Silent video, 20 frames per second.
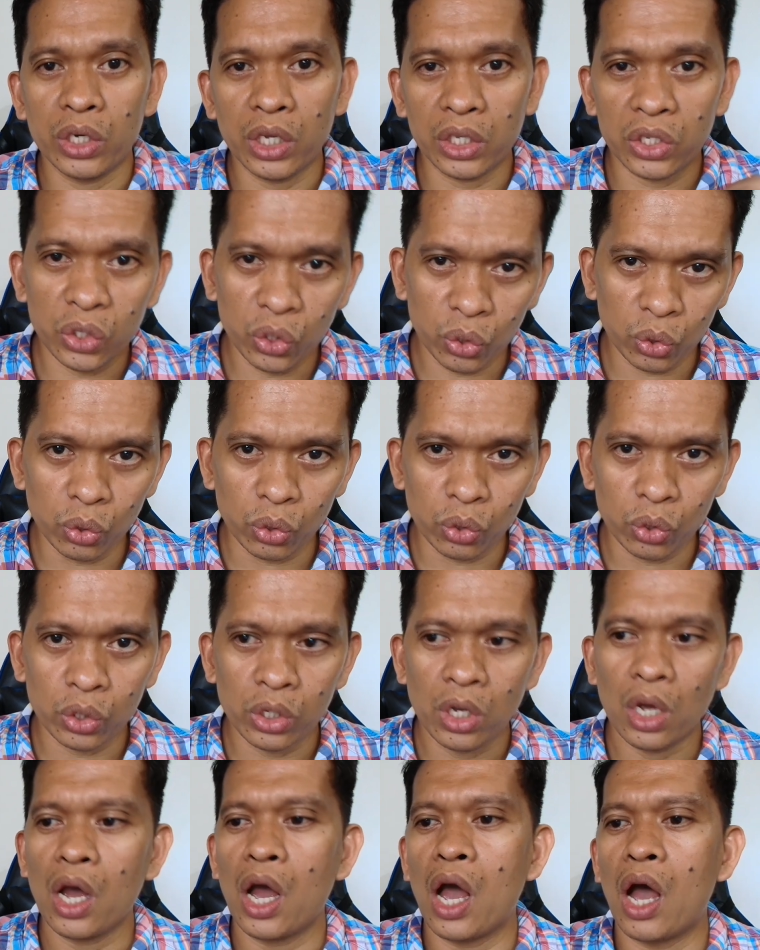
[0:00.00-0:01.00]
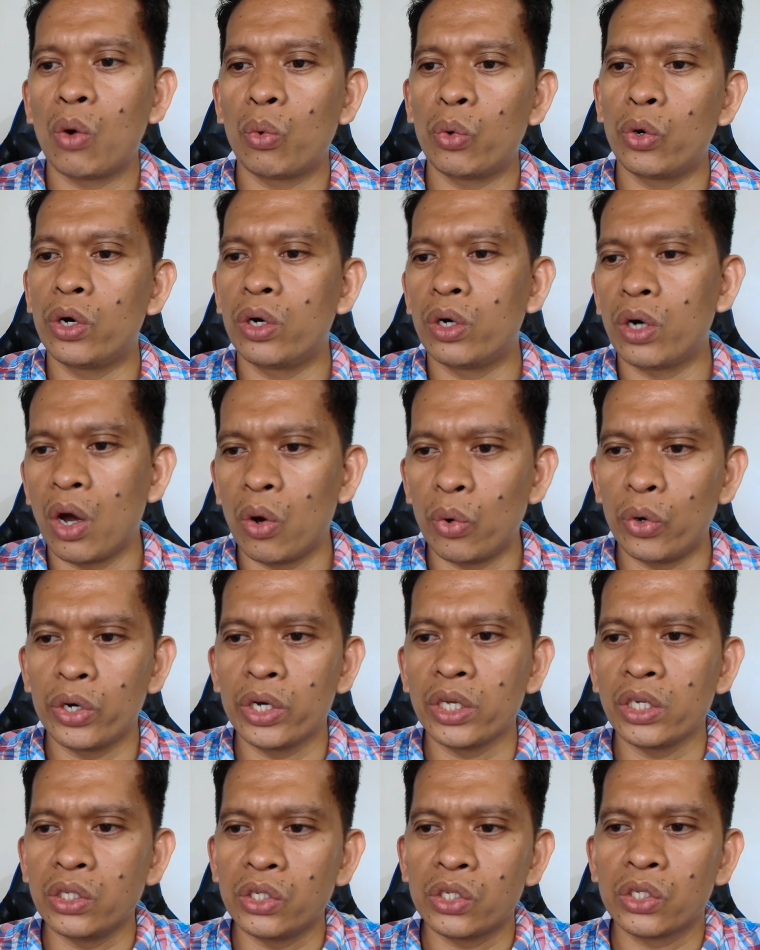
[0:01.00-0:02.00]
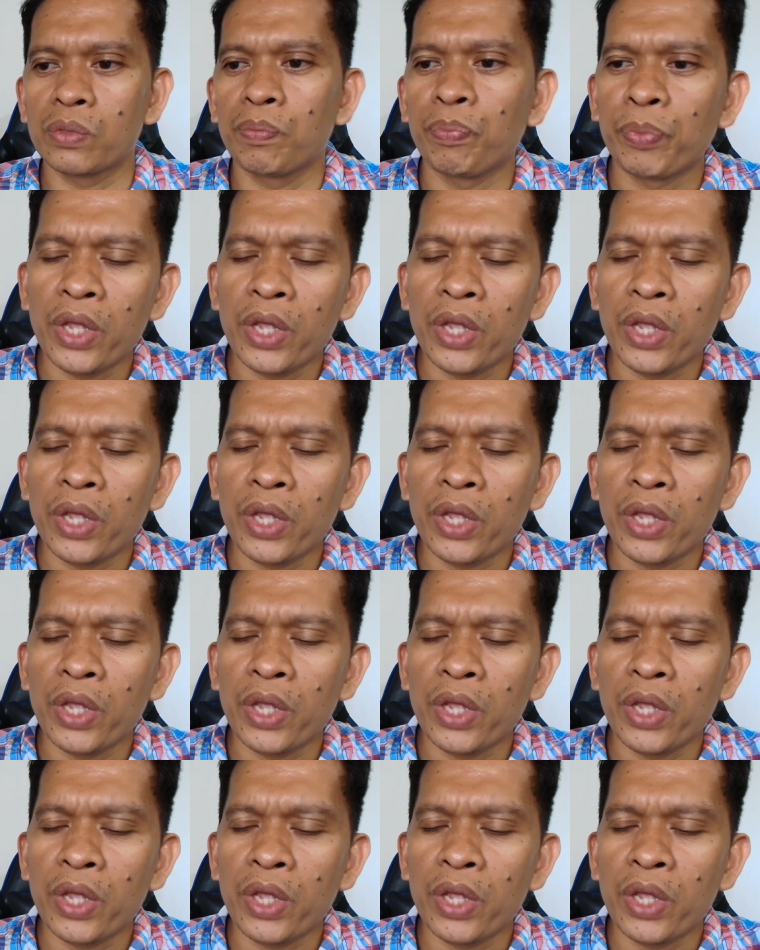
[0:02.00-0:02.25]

that suits our needs.